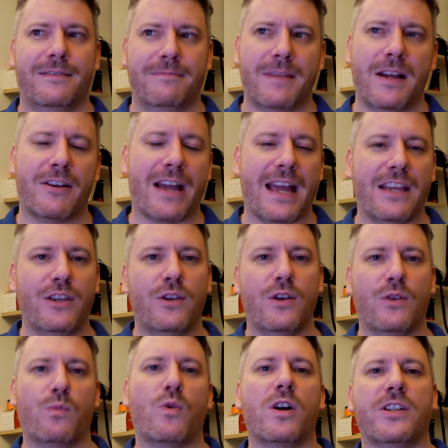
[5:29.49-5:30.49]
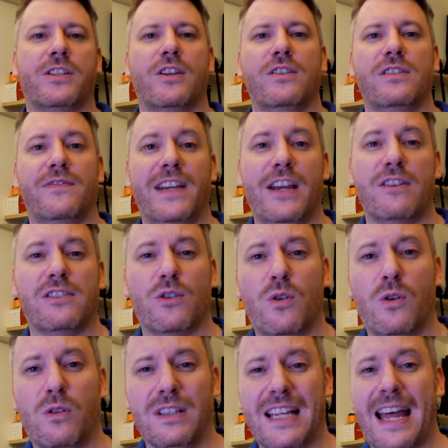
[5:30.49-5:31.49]
okay, you could watch those videos
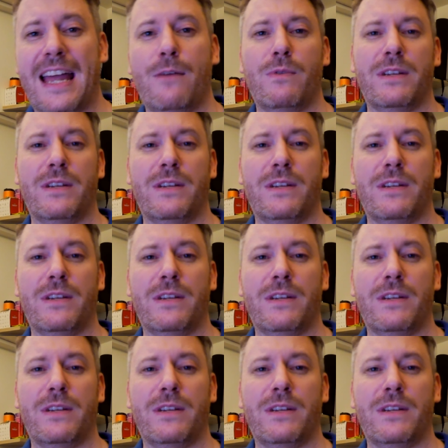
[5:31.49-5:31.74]
all day,